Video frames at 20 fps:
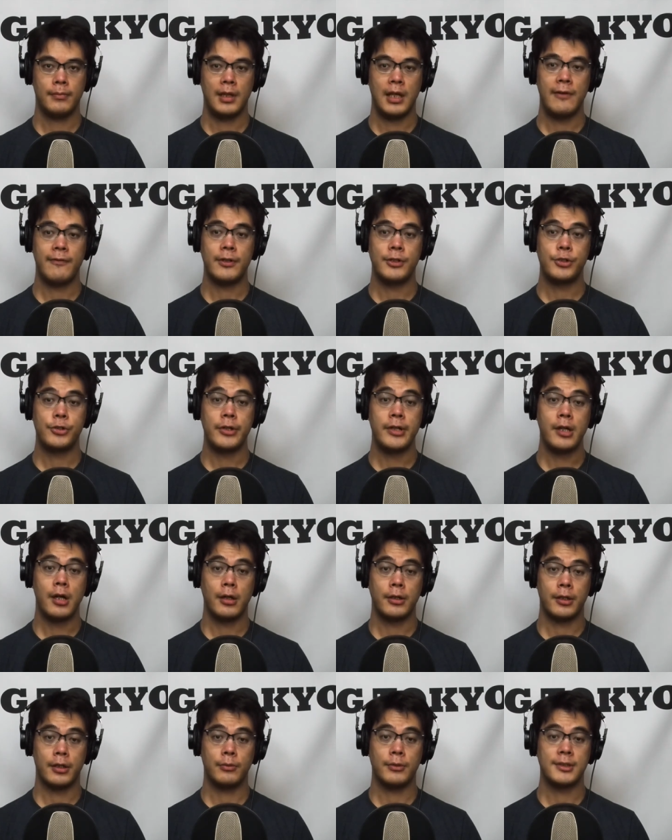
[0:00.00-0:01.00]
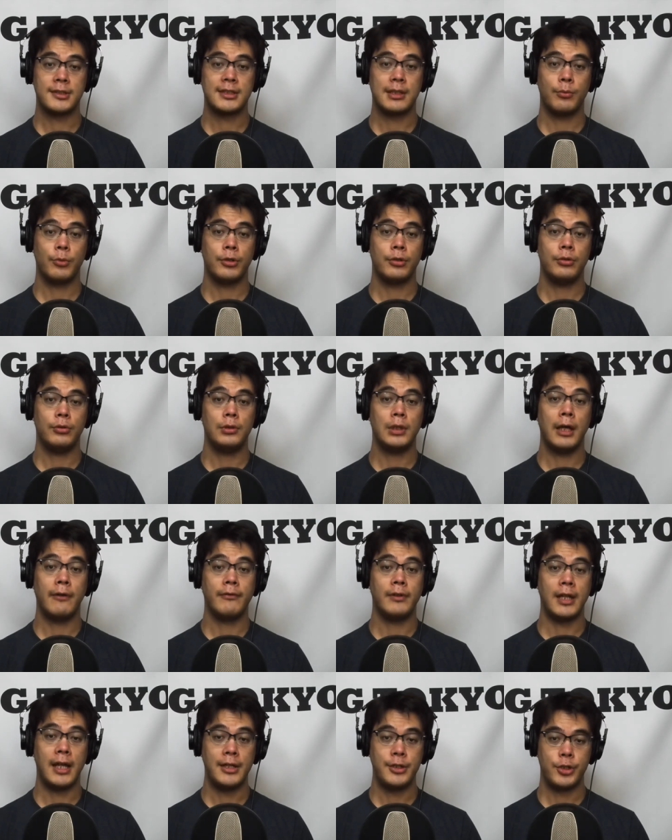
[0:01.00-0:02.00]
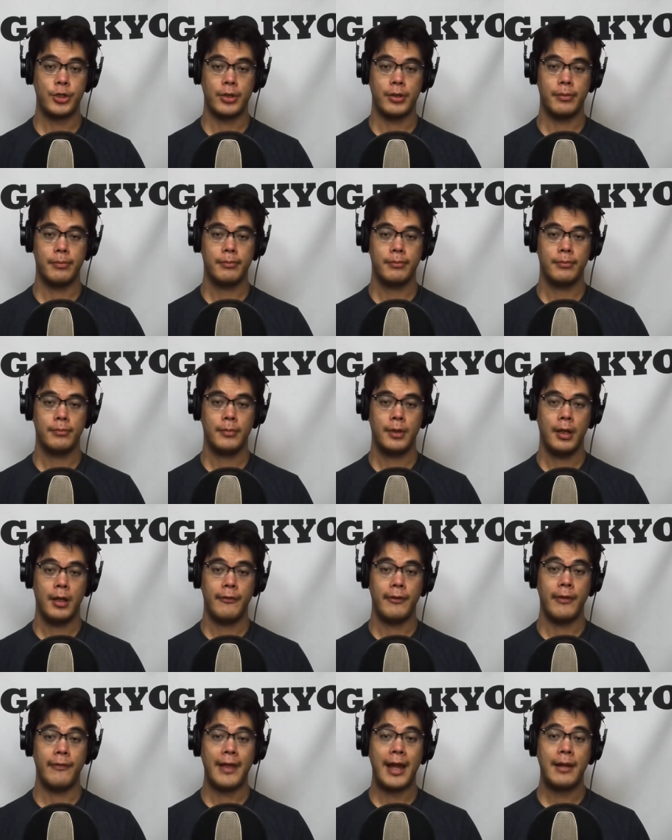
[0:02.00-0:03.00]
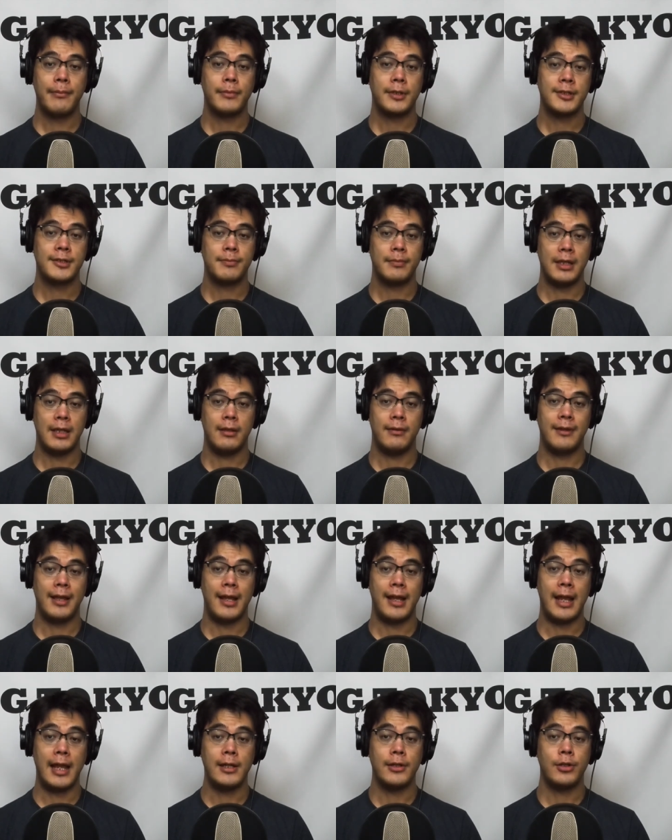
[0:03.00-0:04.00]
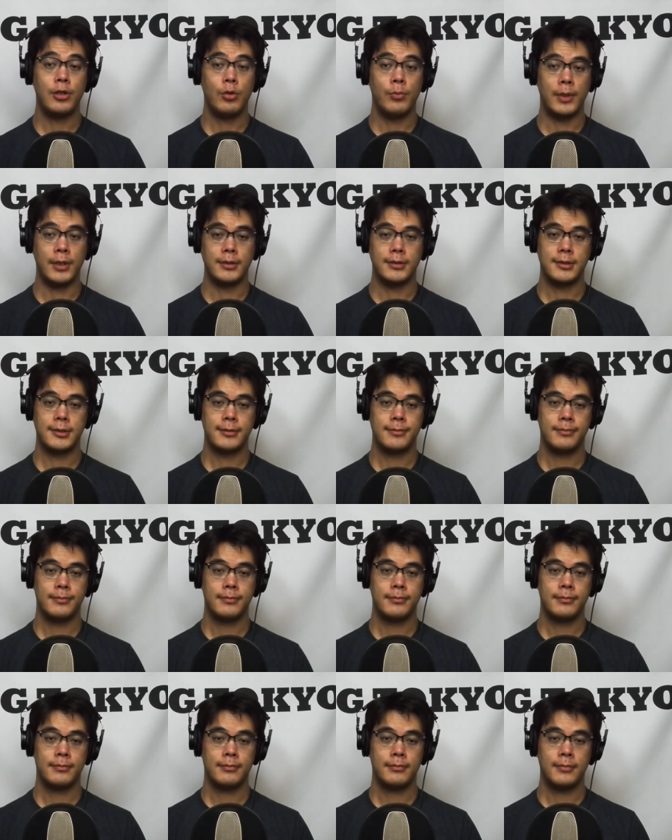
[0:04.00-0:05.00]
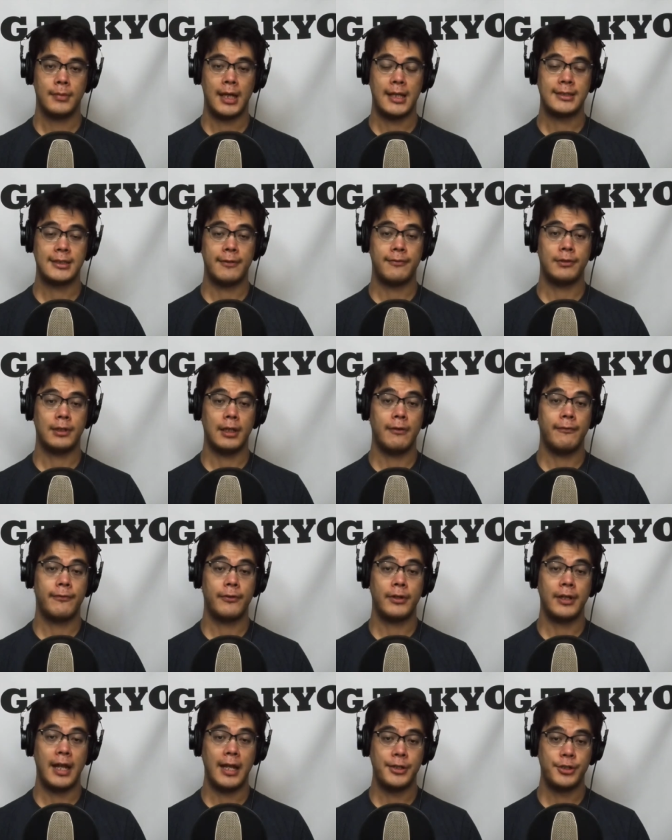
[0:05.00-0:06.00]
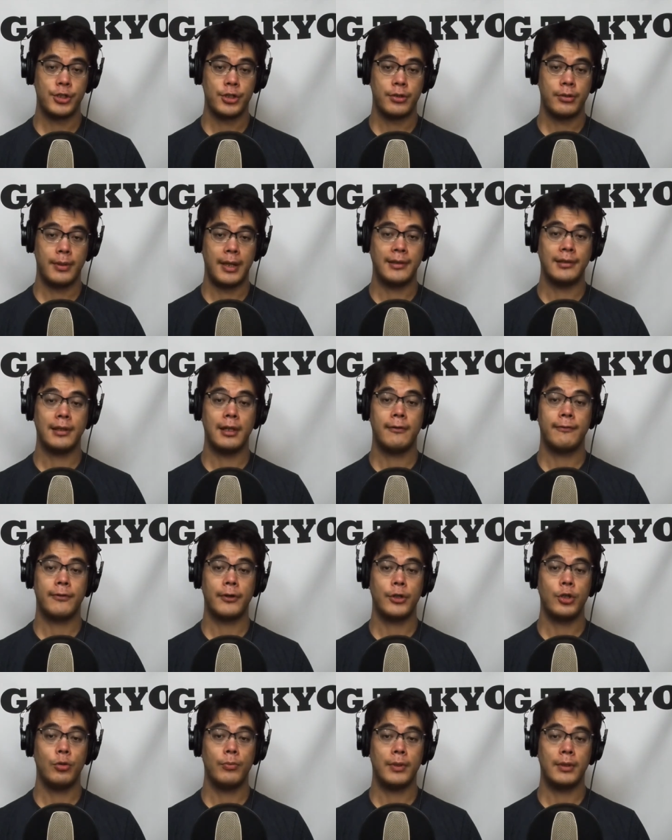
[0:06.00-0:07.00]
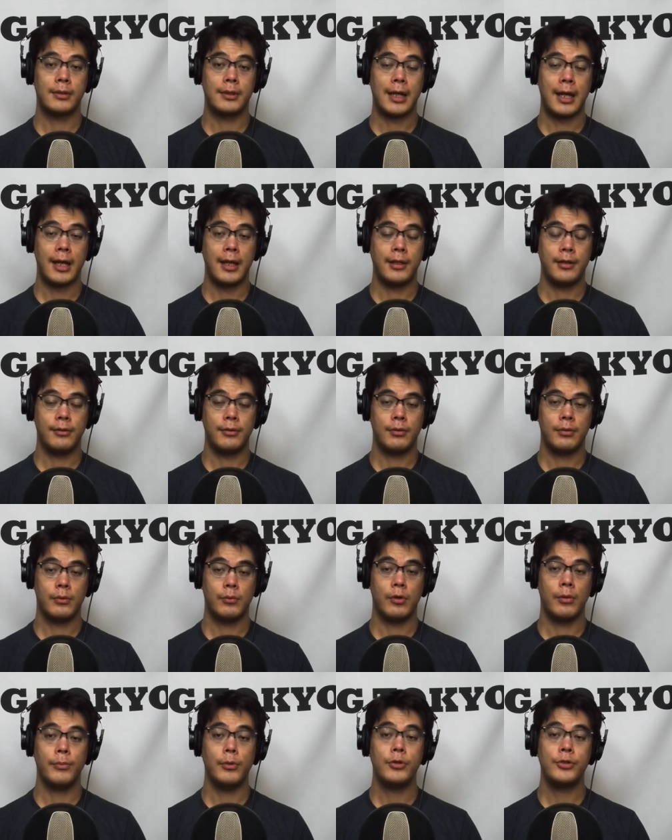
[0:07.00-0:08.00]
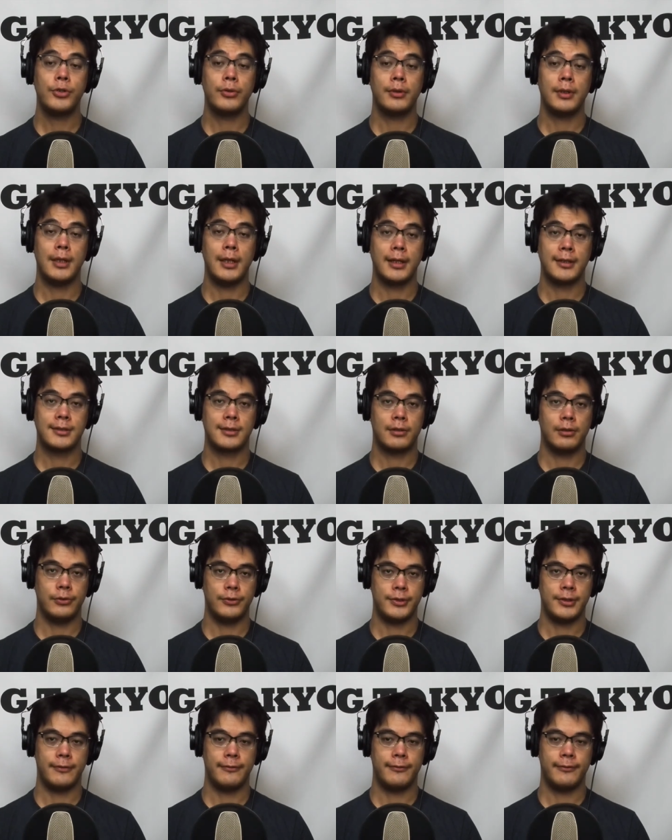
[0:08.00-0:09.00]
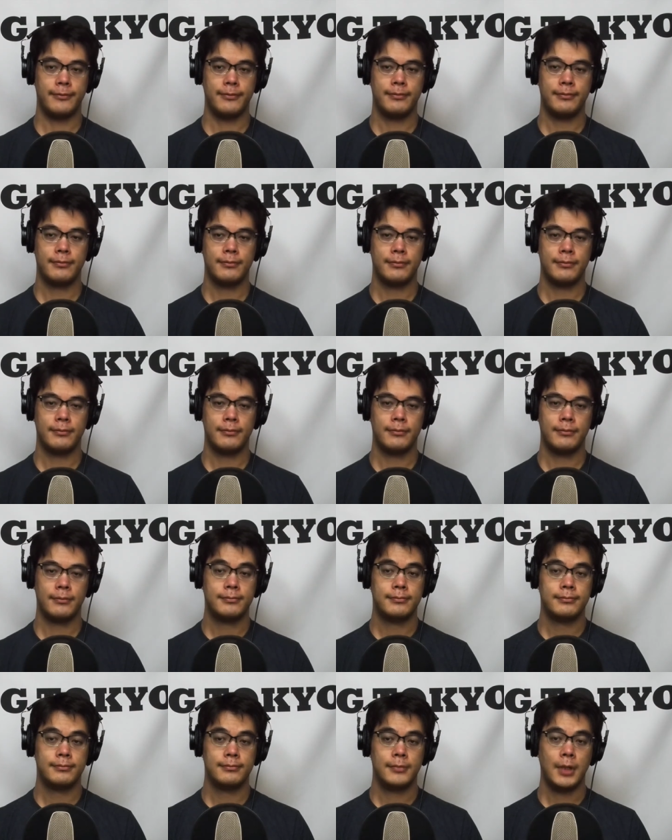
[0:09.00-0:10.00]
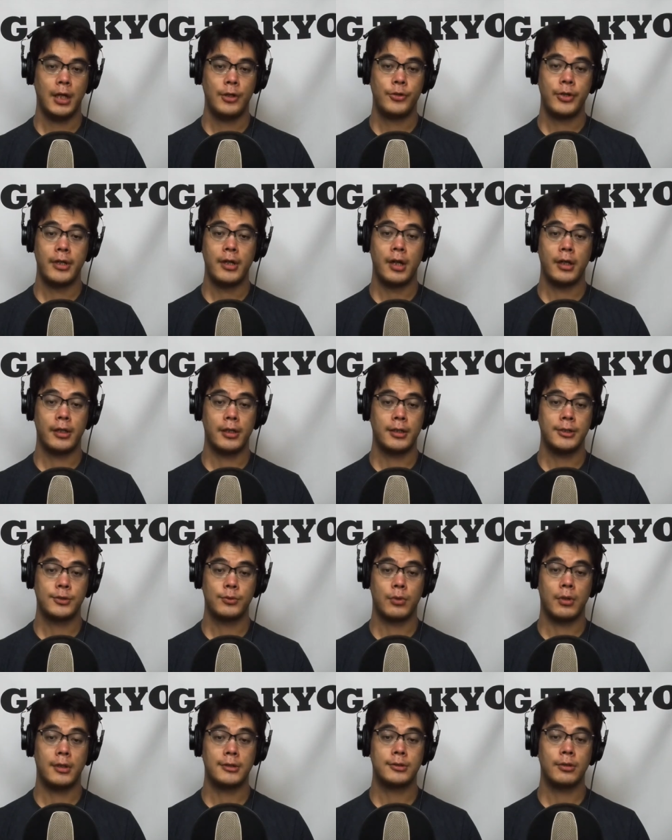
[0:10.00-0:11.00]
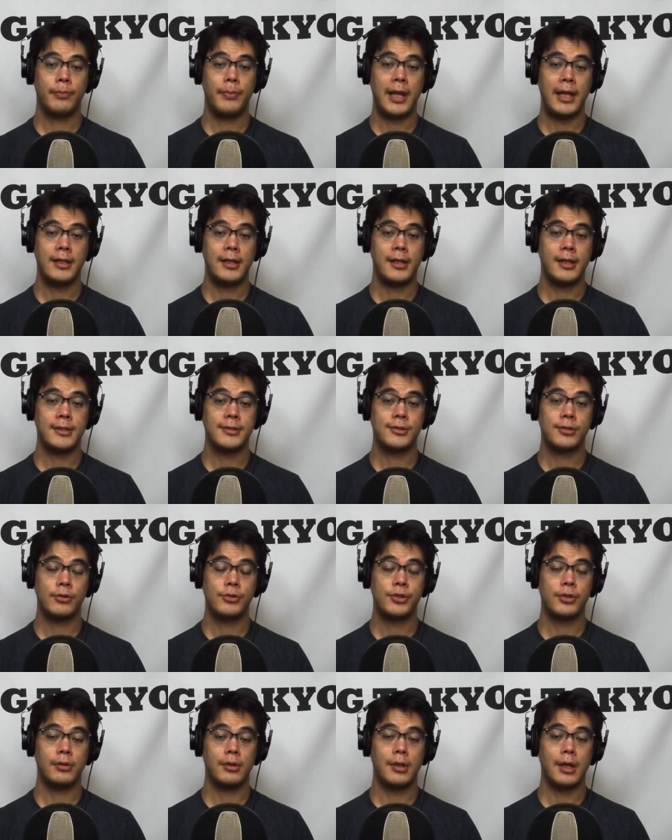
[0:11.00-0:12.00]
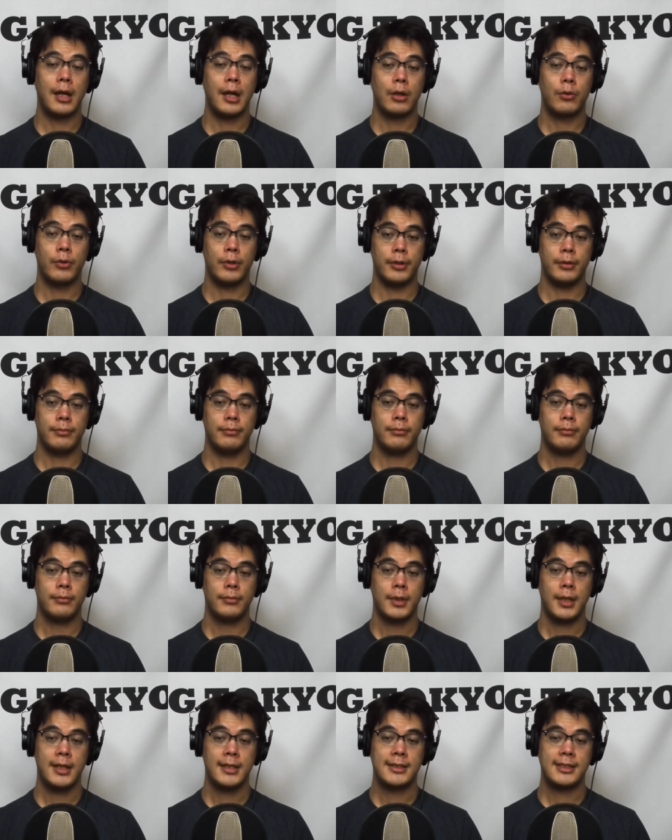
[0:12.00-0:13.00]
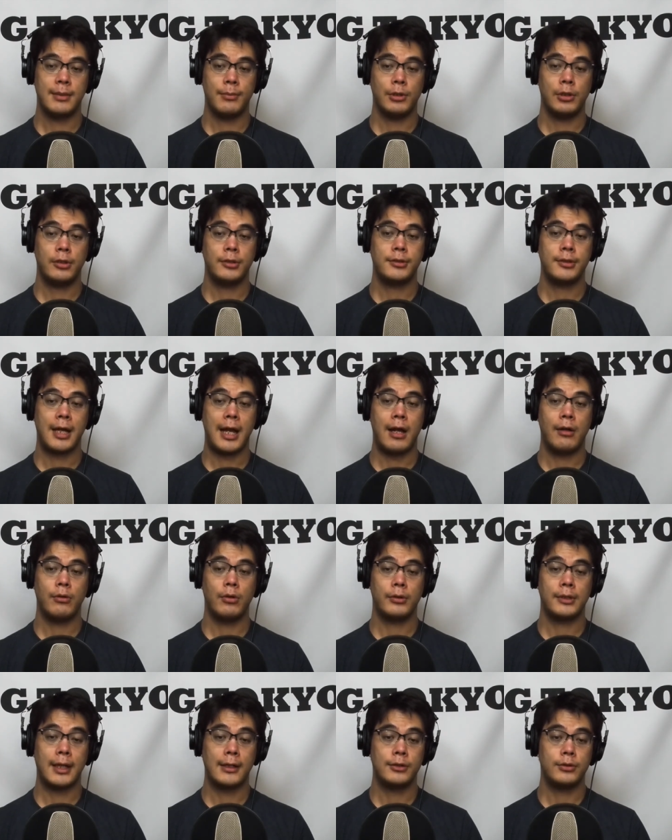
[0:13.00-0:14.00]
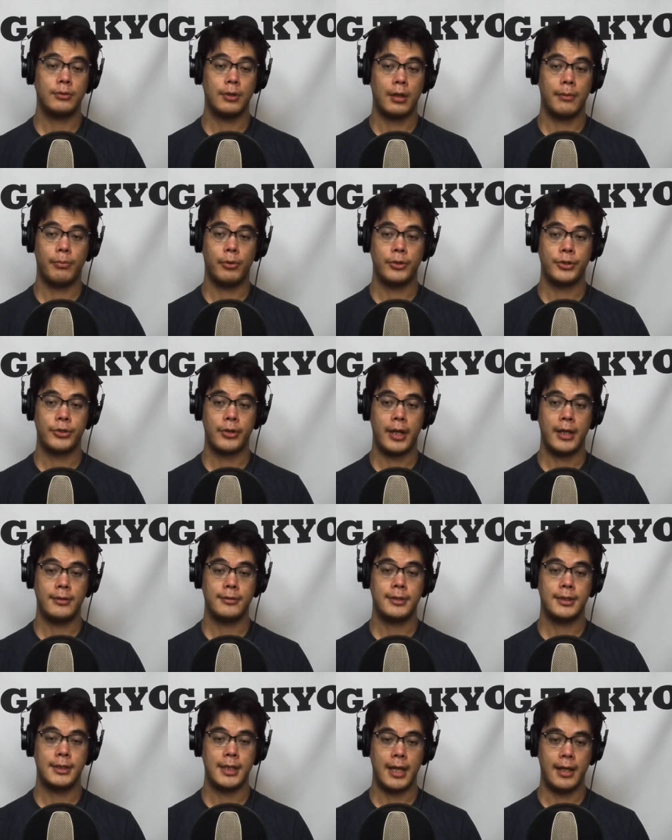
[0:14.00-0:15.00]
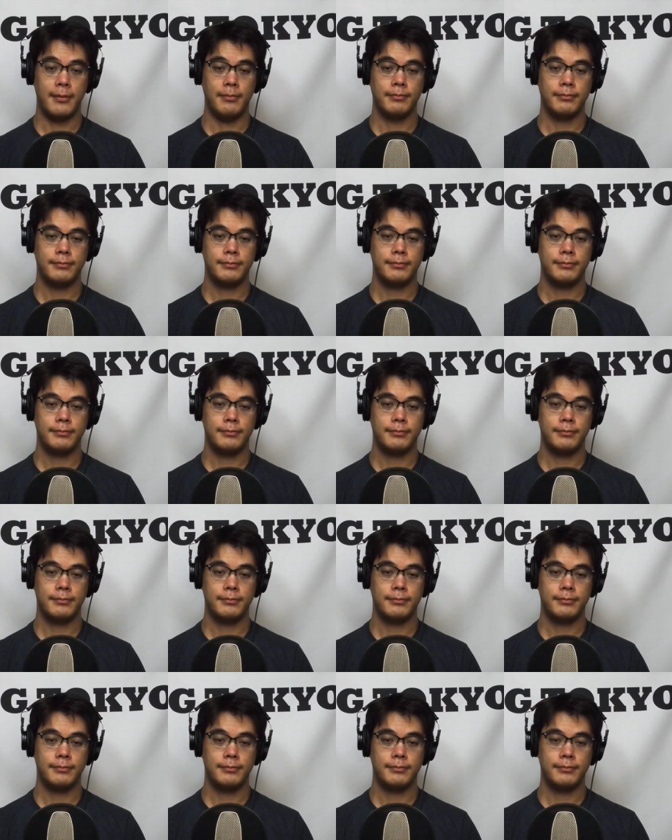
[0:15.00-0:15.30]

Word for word: If a tree hugger was someone who loved nature, then that must mean they hate humans, as if love for nature and love for humankind were mutually exclusive. Tree huggers were also painted as socially awkward, similar to how otaku are portrayed today.